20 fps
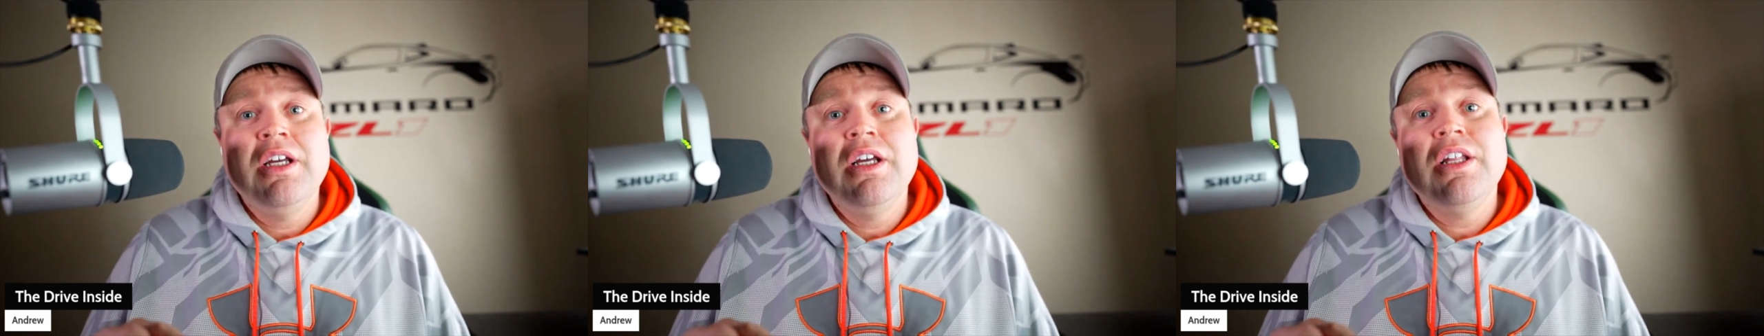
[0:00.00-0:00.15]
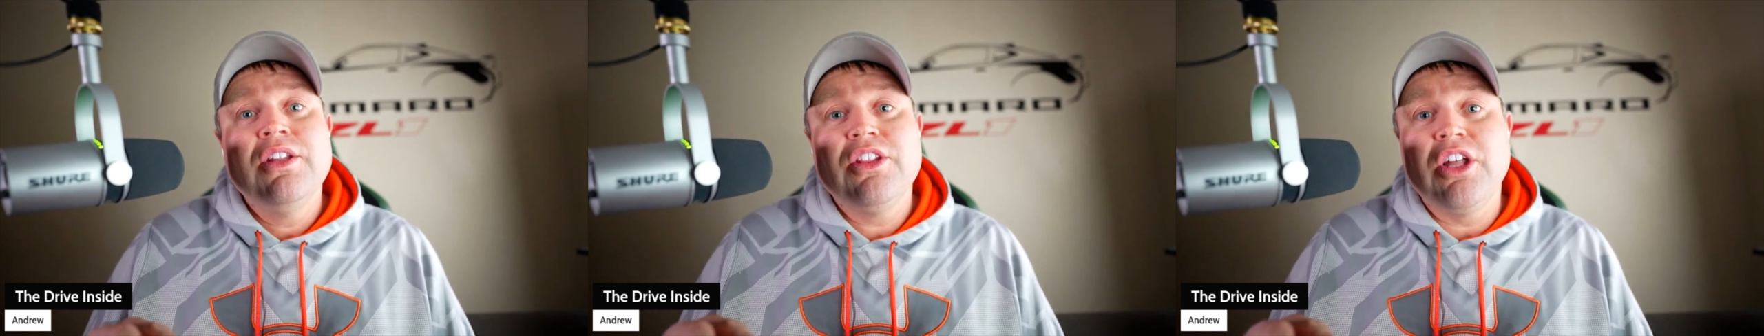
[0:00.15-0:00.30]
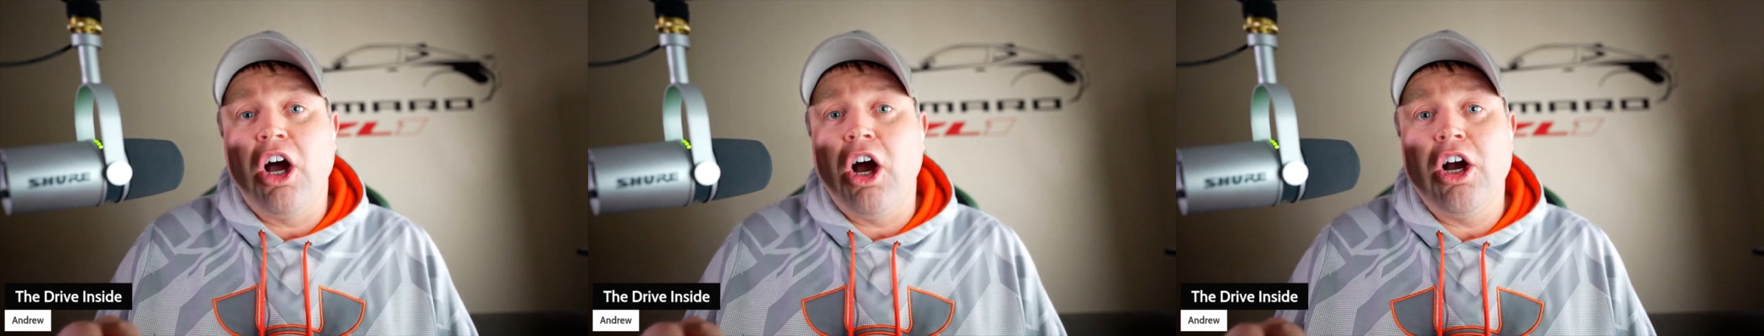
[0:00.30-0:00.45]

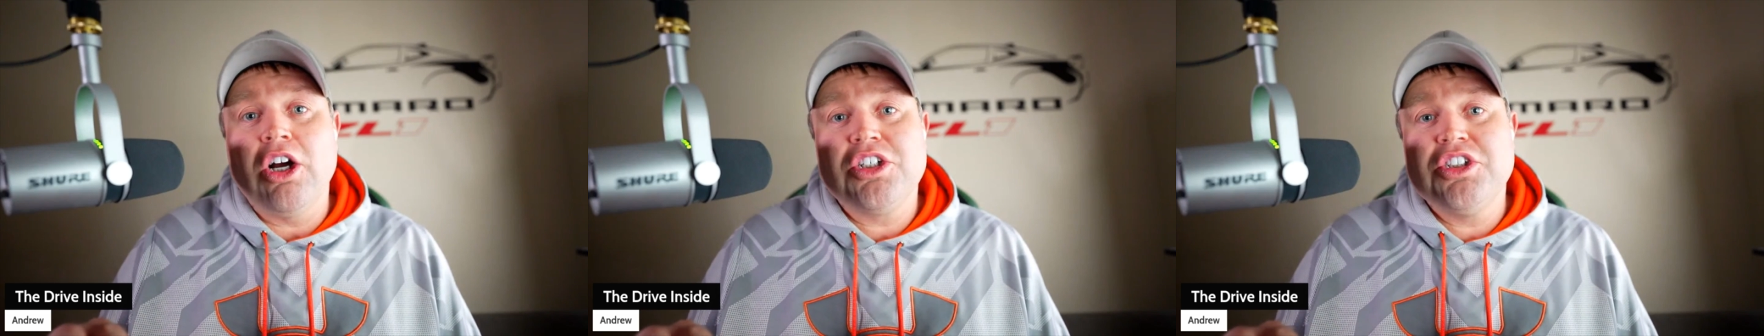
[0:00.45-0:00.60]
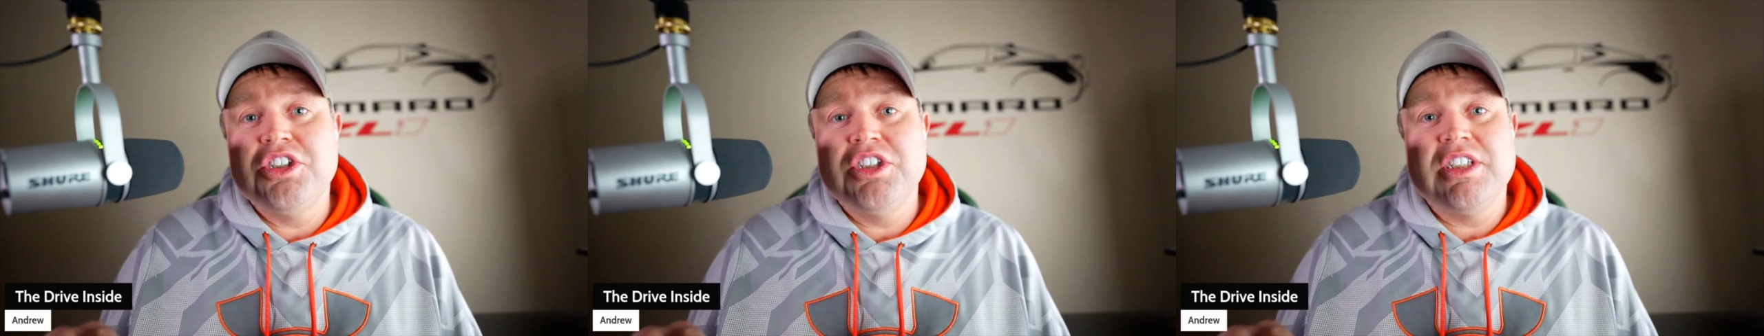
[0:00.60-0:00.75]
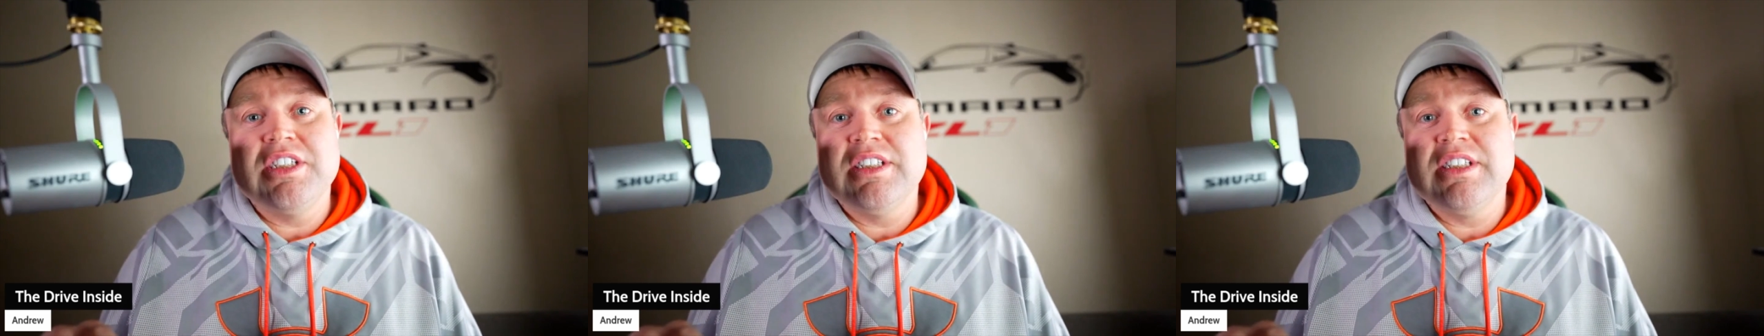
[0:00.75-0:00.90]
the
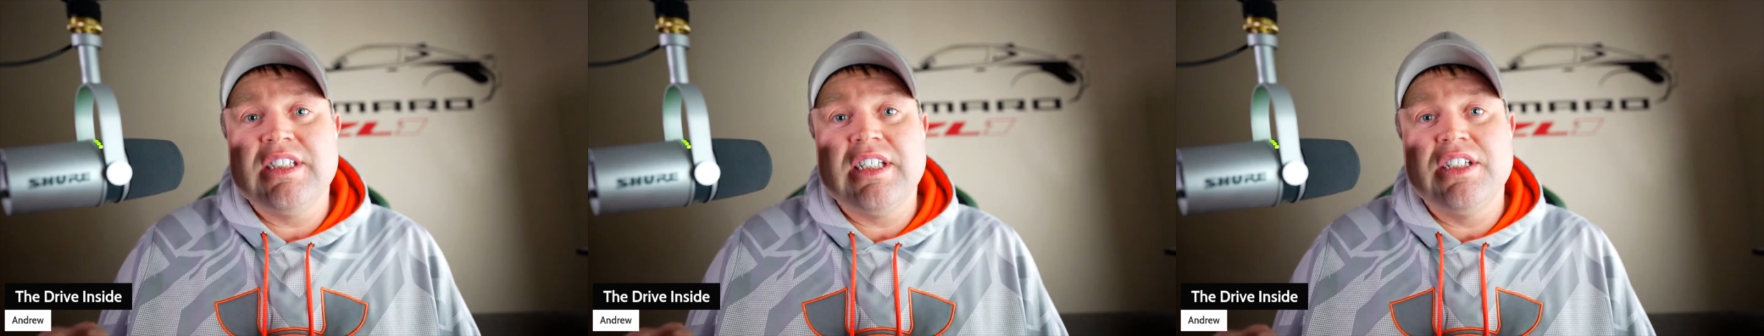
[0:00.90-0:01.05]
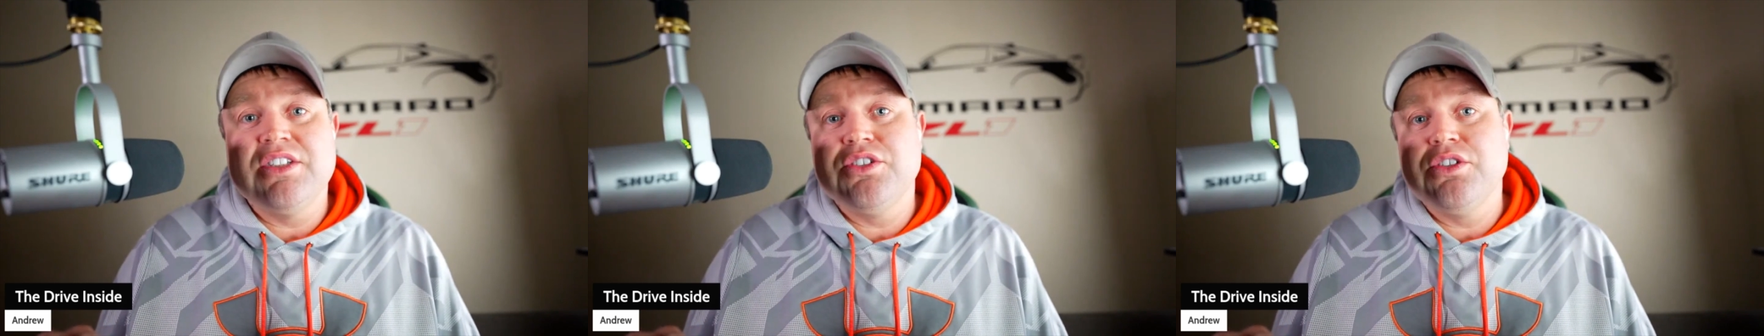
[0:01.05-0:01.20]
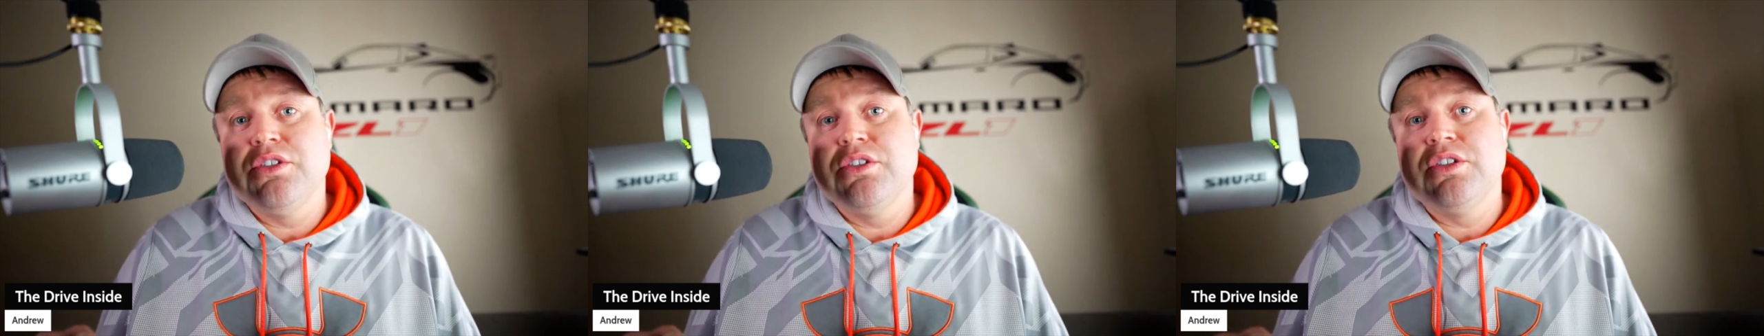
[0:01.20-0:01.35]
oxygen
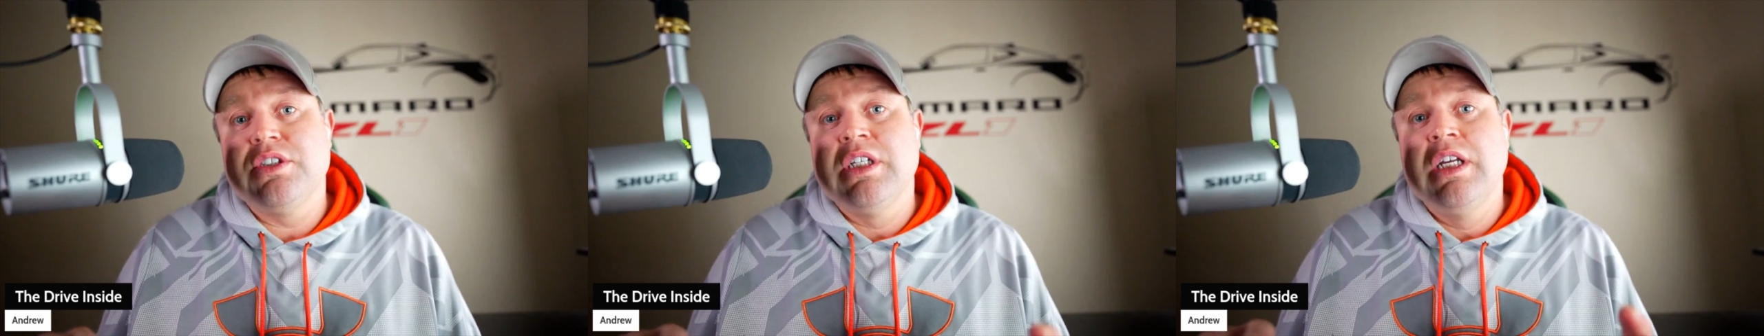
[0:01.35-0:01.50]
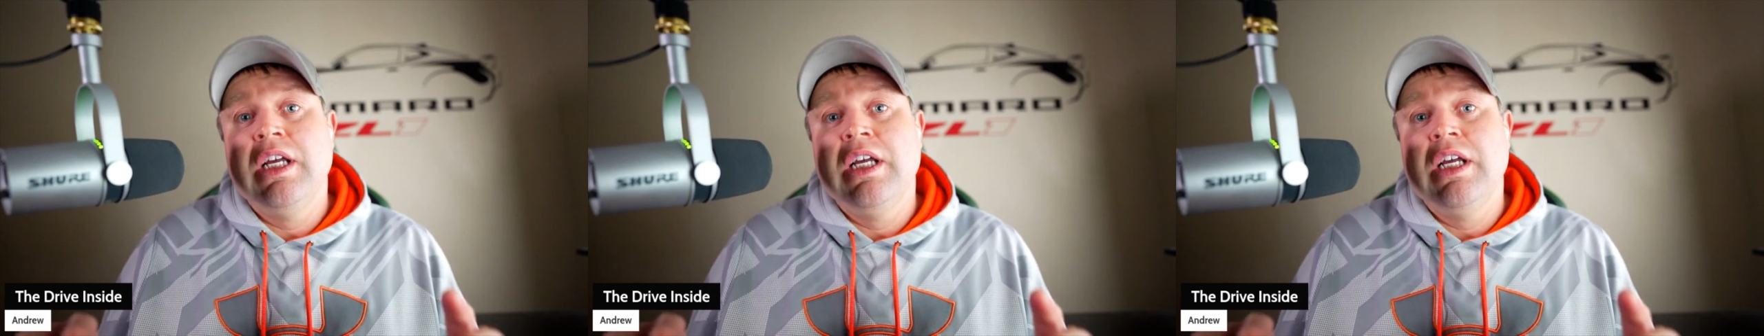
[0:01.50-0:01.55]
sensors